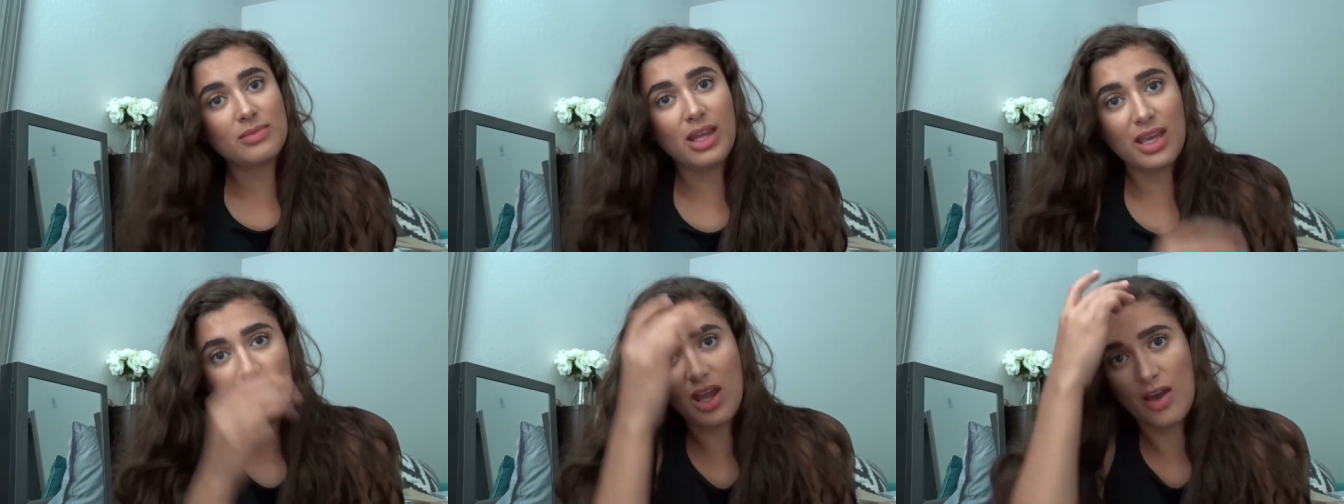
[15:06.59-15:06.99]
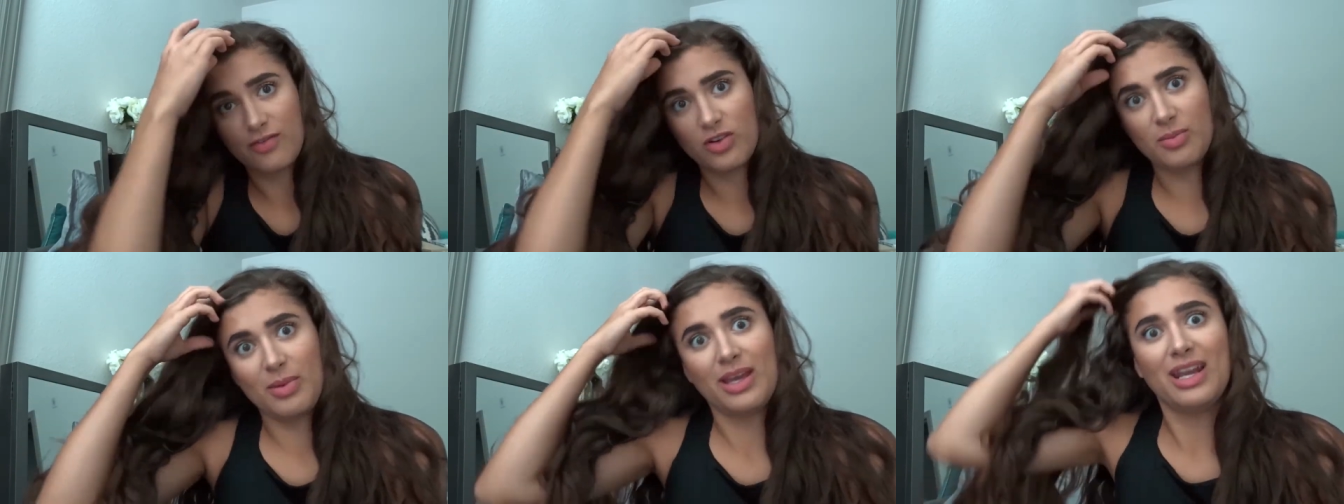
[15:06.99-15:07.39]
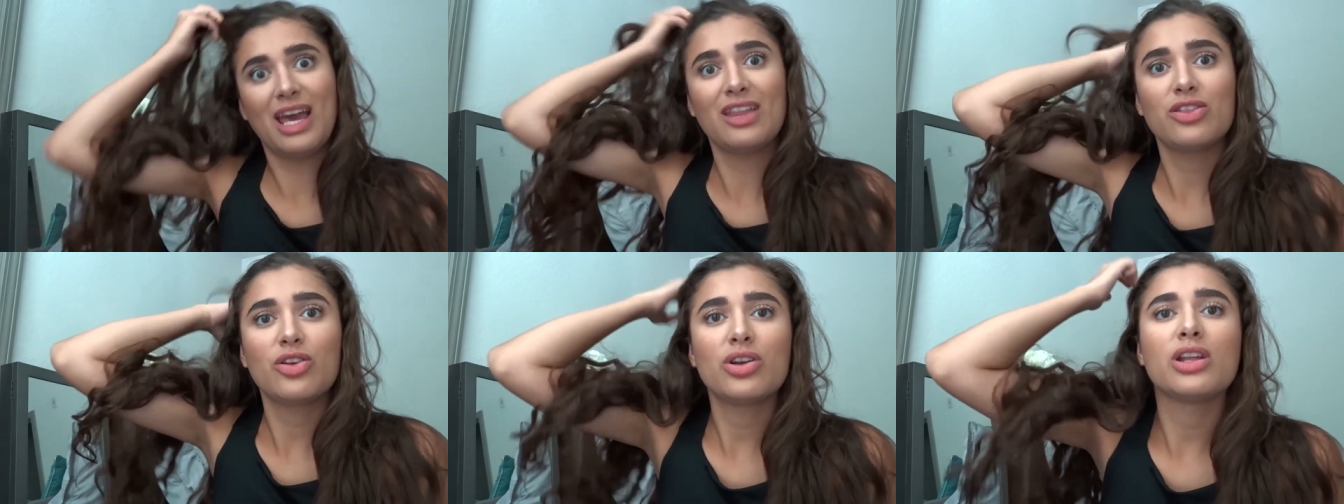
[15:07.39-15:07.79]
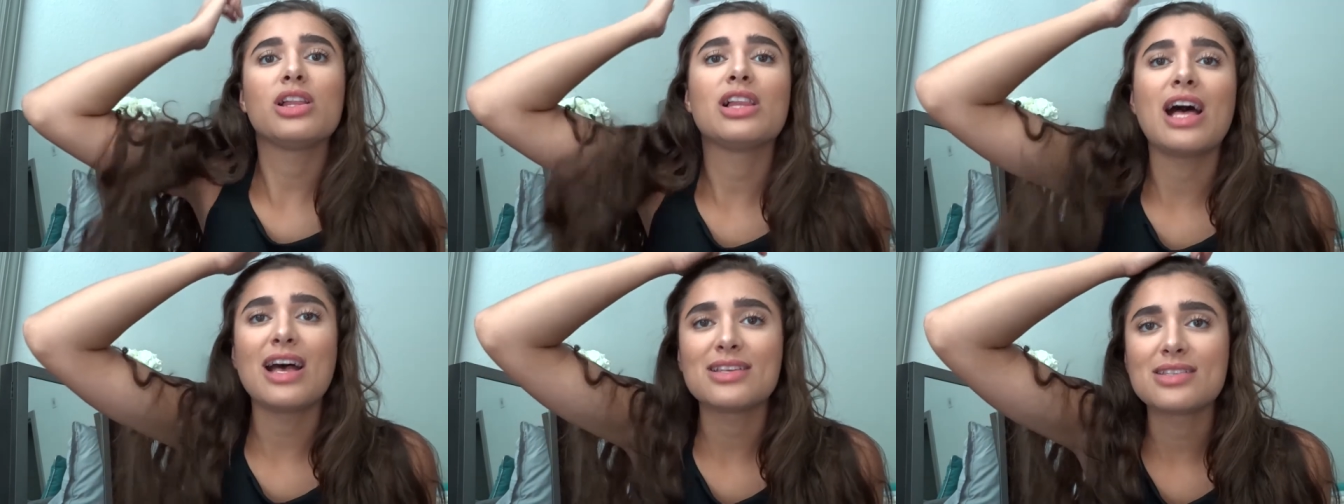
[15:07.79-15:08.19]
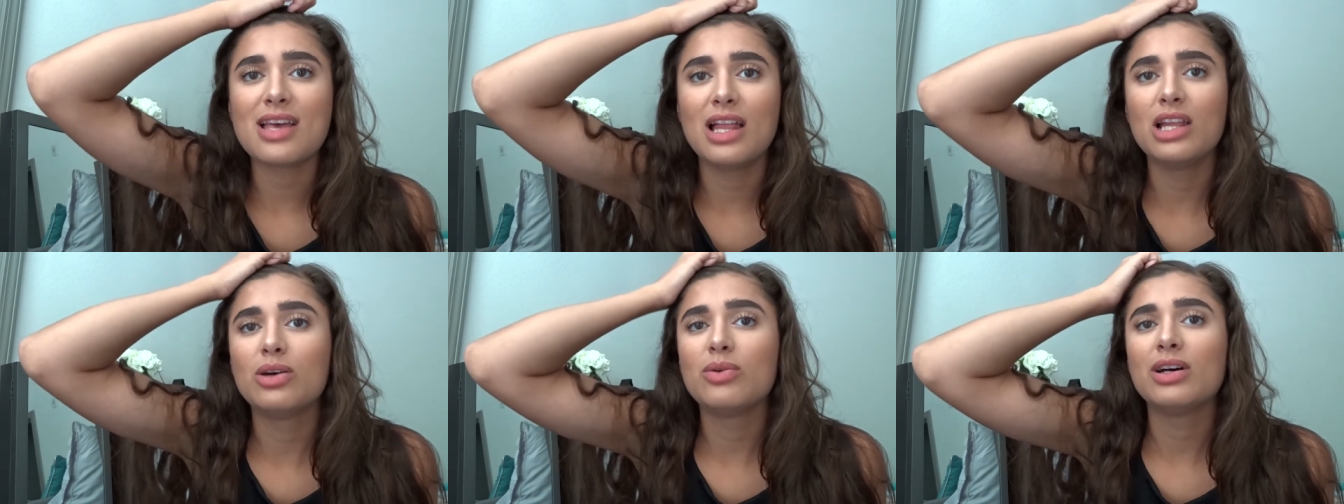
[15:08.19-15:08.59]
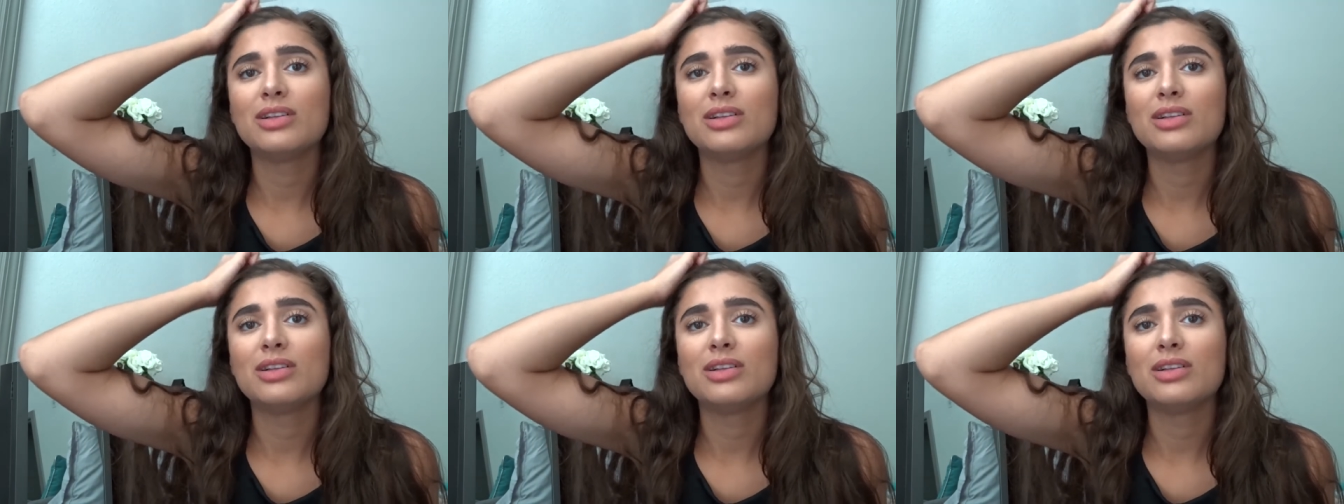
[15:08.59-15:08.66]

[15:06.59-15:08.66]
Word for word: like not for my 9.30 class, lol.